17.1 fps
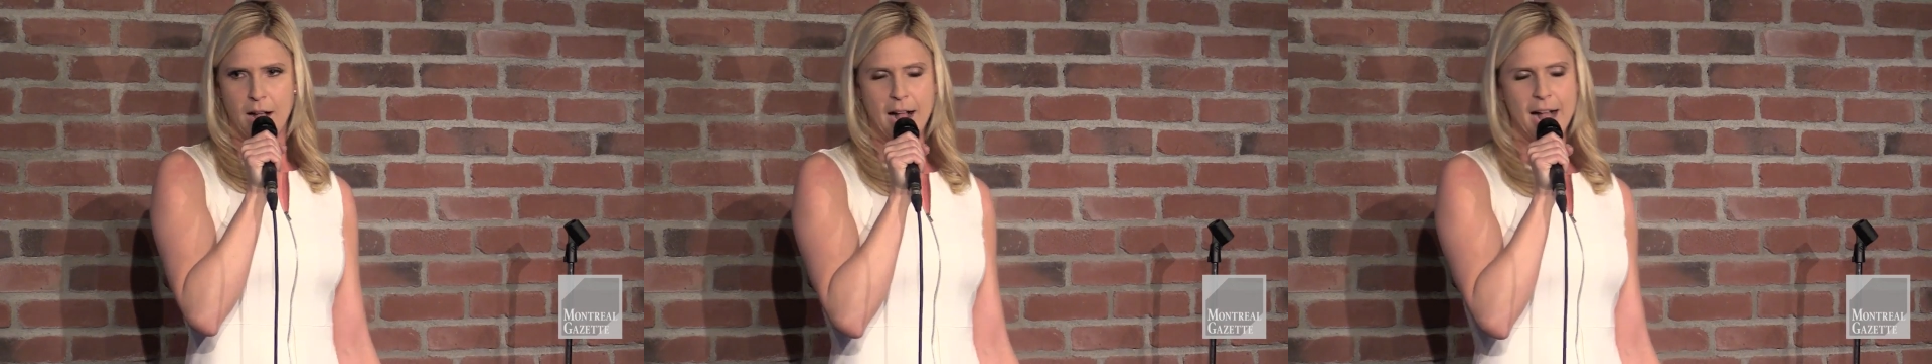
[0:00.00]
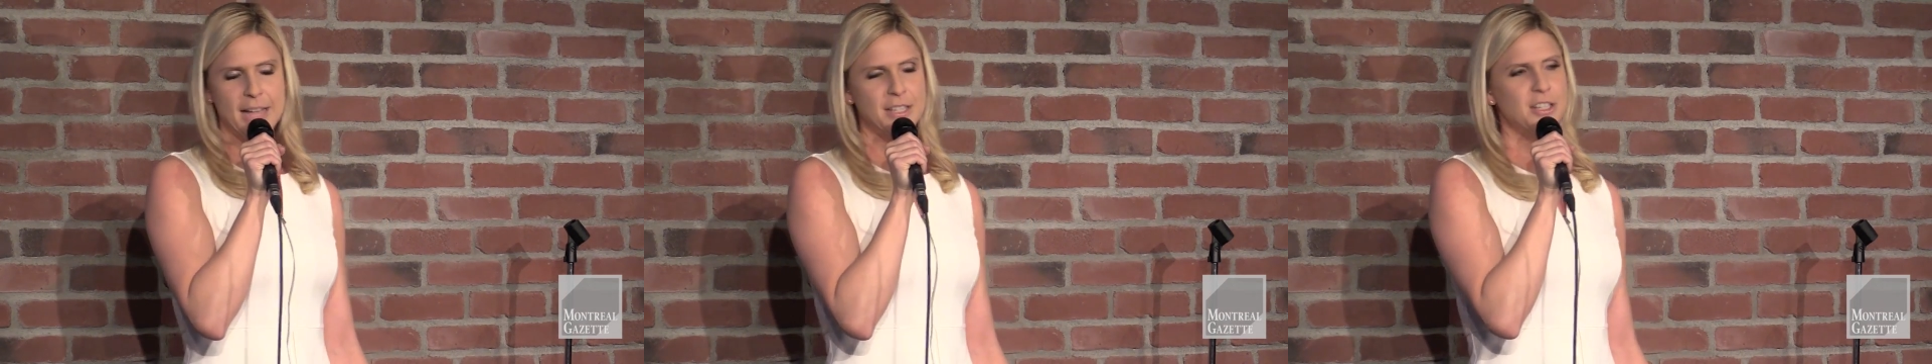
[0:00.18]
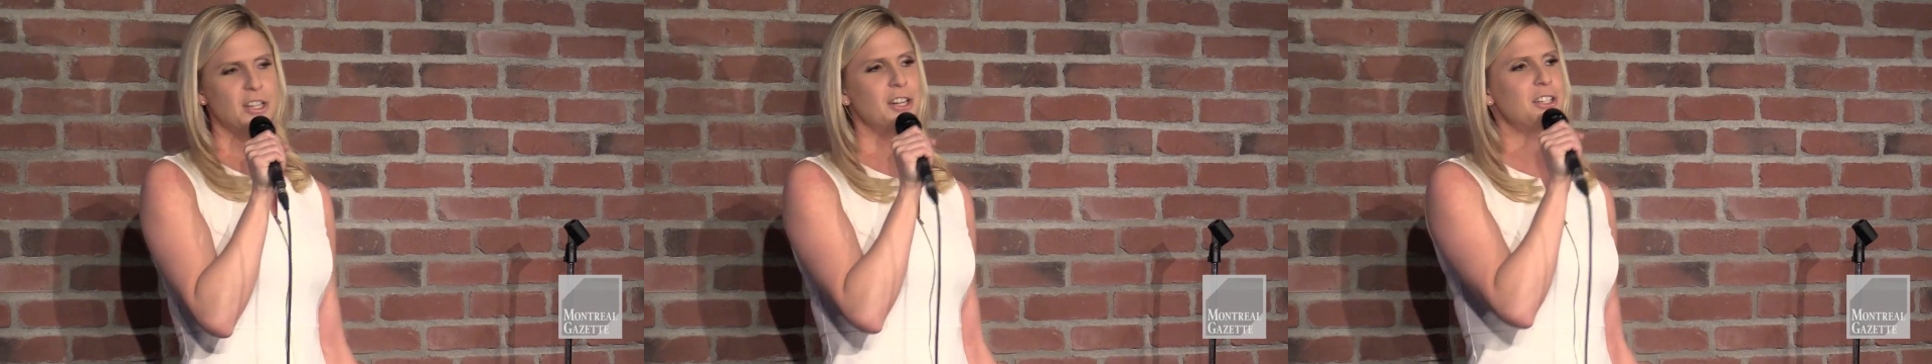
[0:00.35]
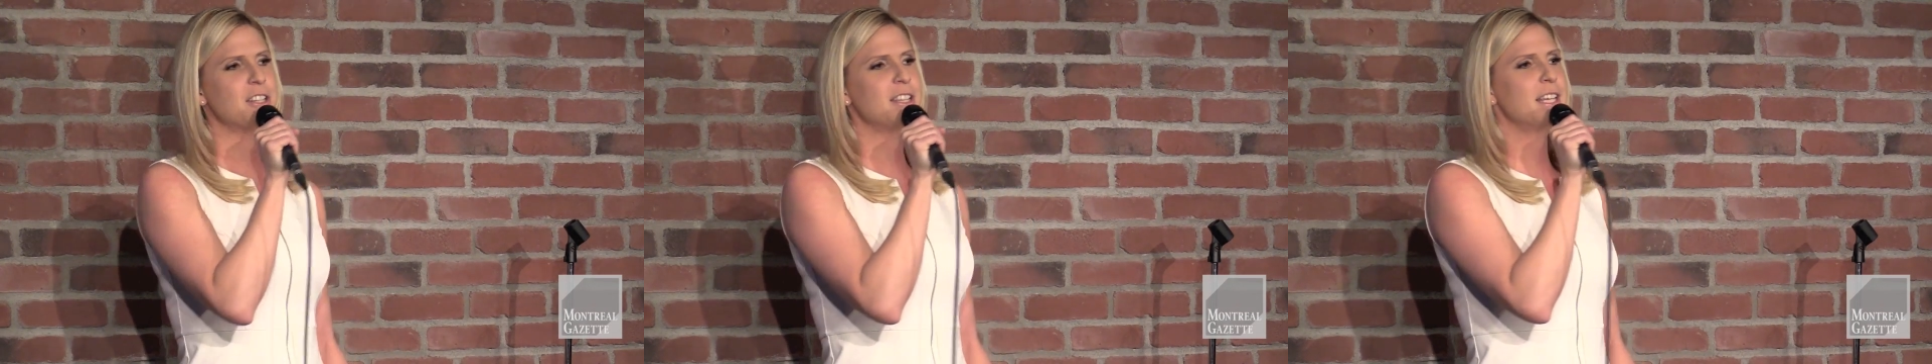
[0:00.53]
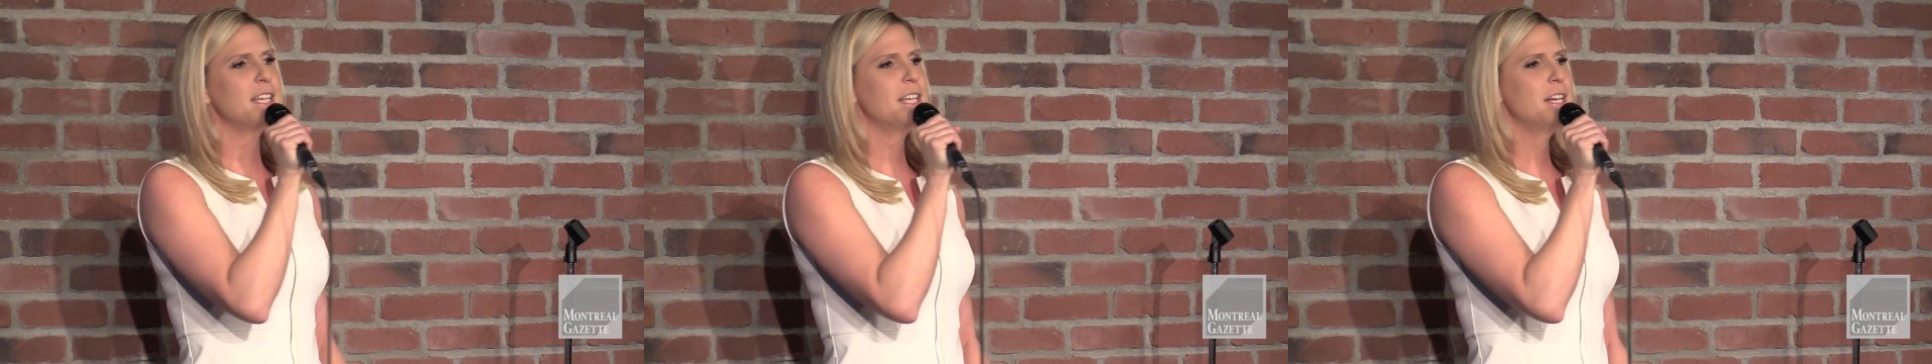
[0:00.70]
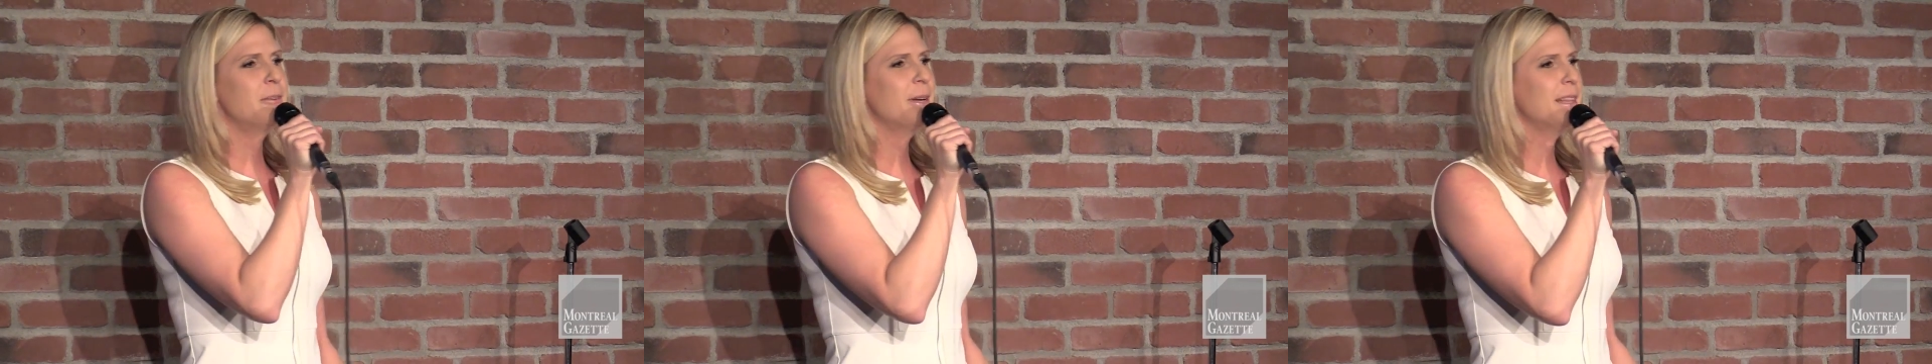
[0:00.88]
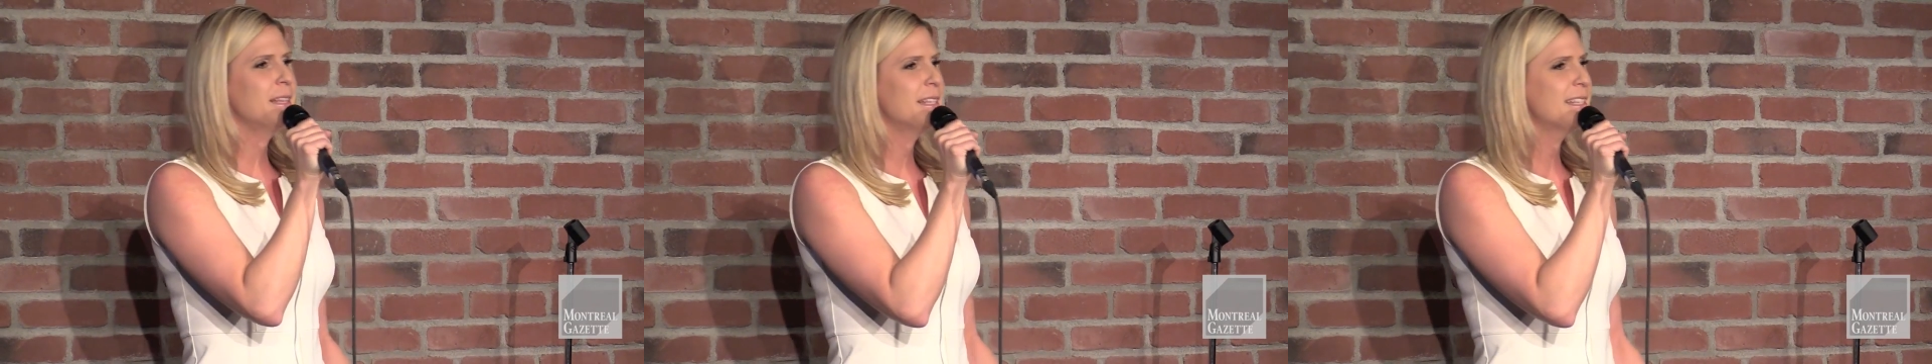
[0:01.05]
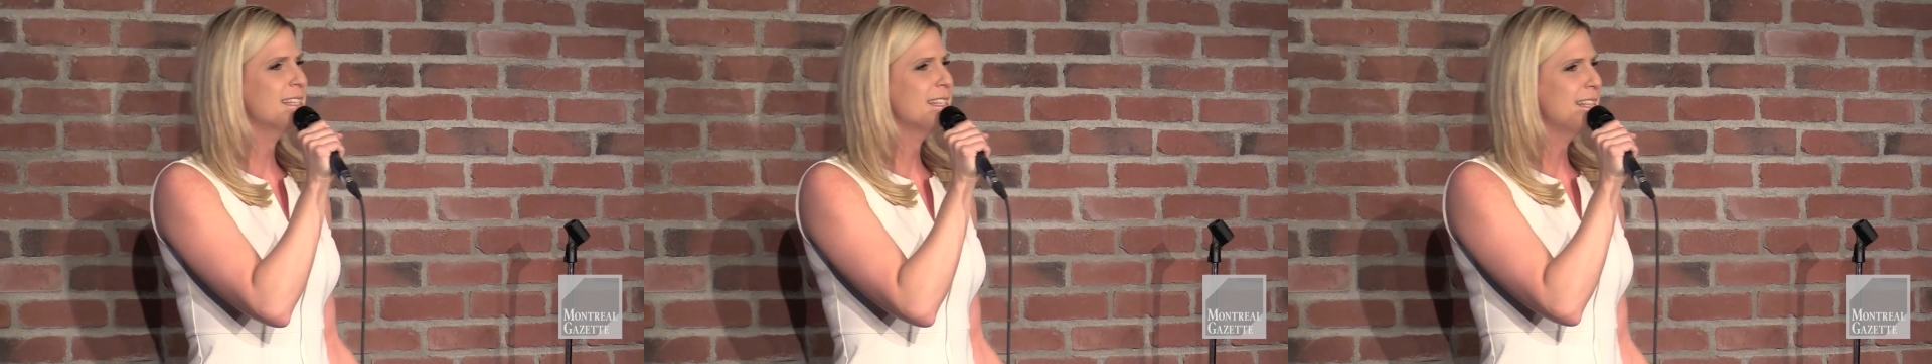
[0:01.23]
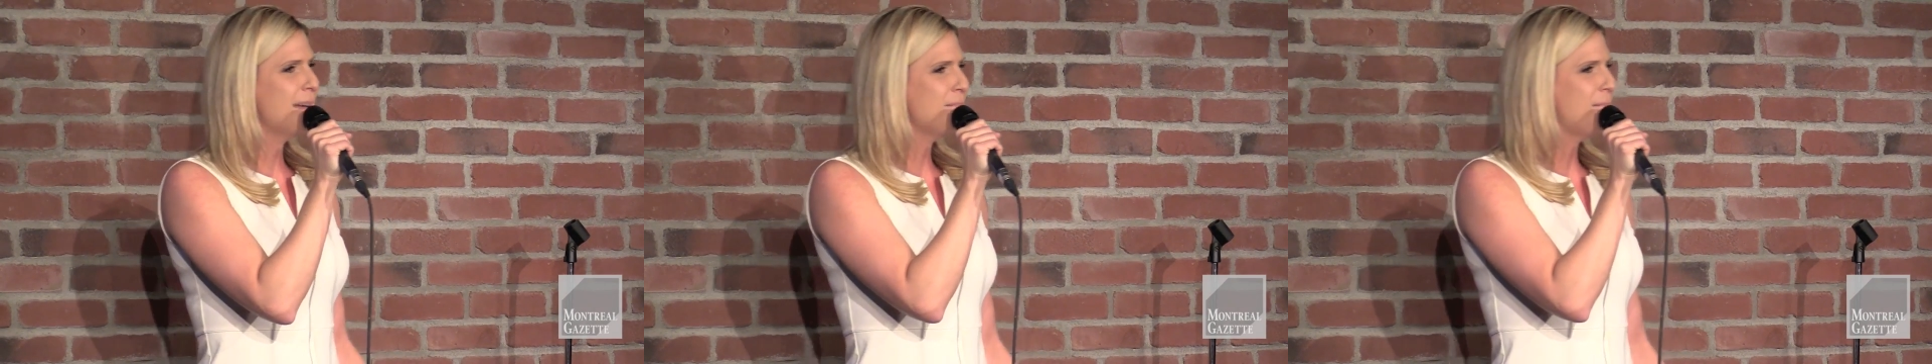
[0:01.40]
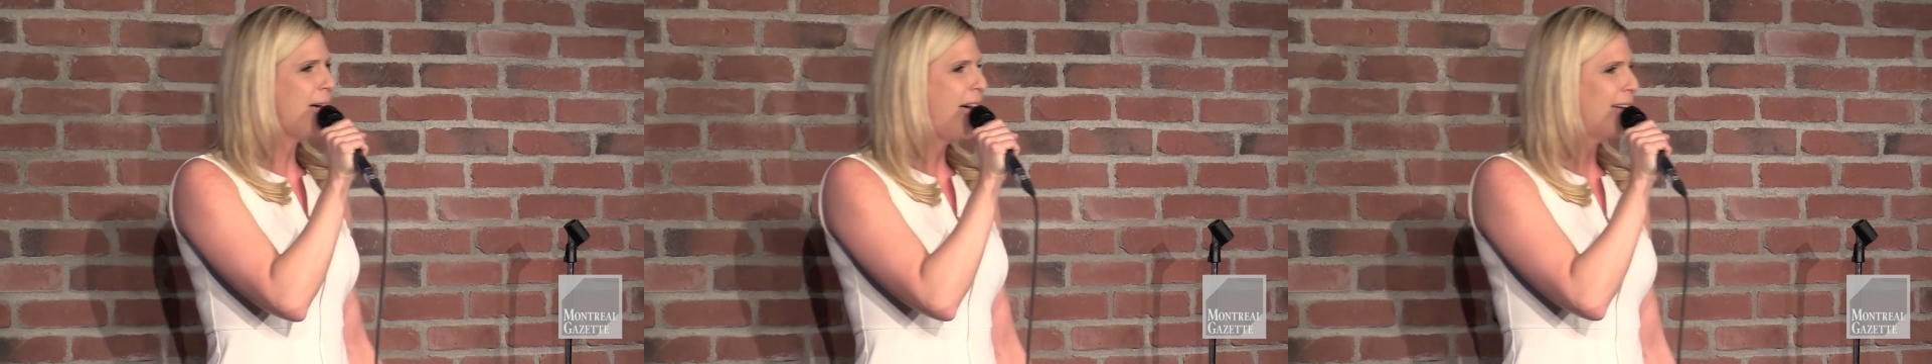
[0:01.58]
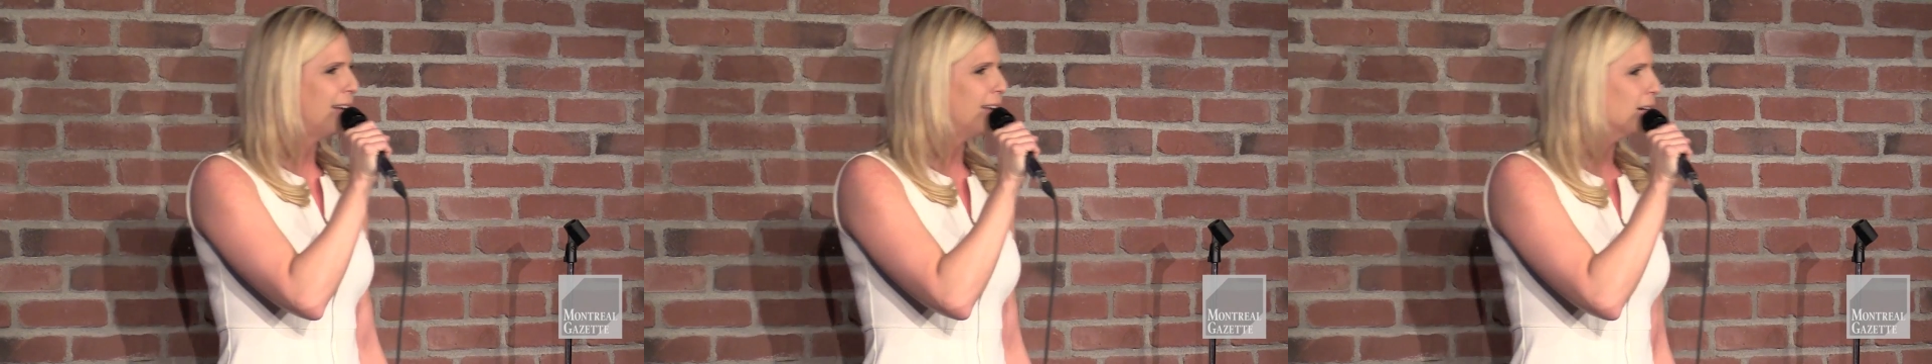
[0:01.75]
I start to think, you know what, this is not
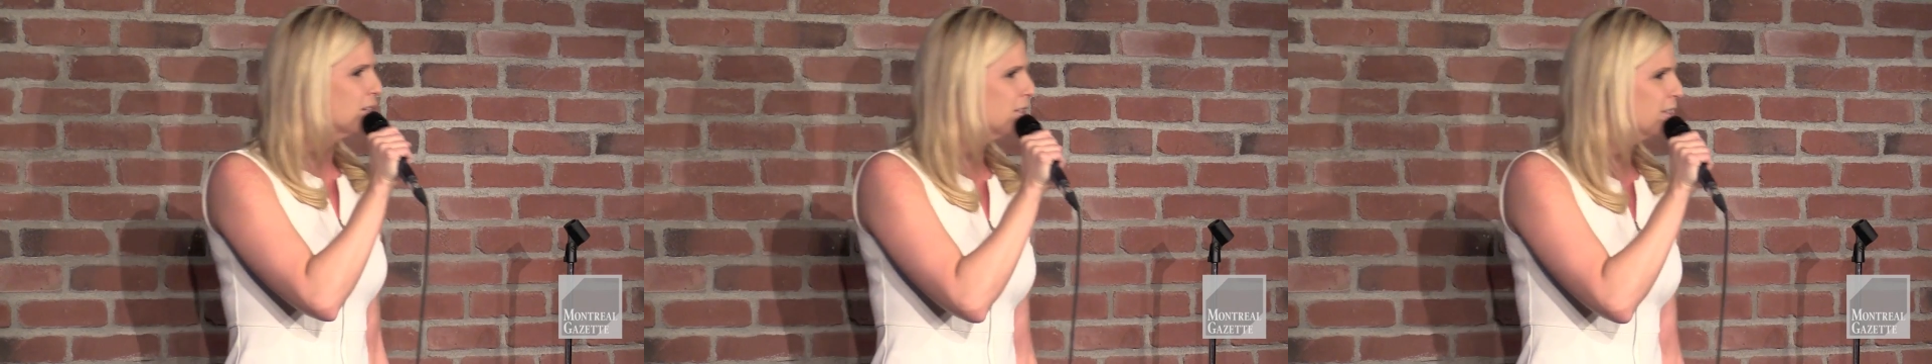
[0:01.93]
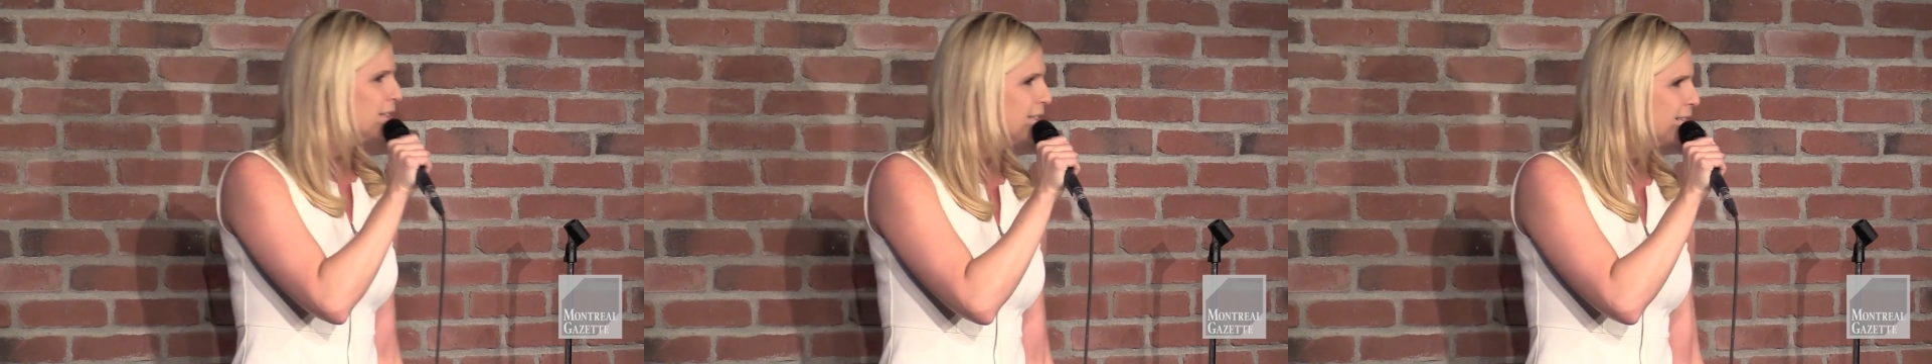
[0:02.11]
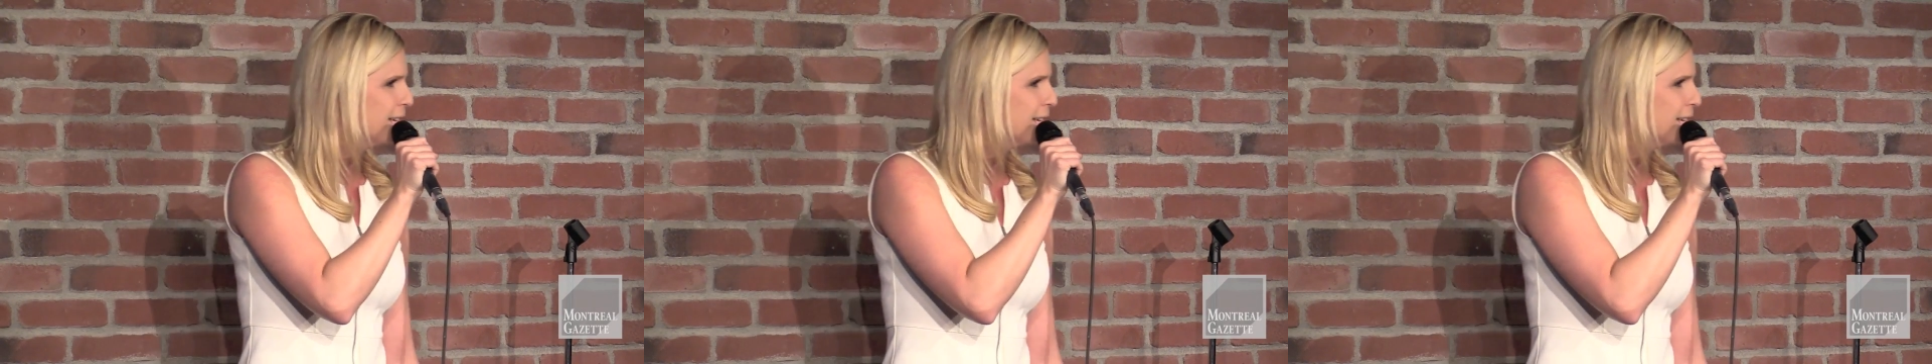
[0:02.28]
bad, actually.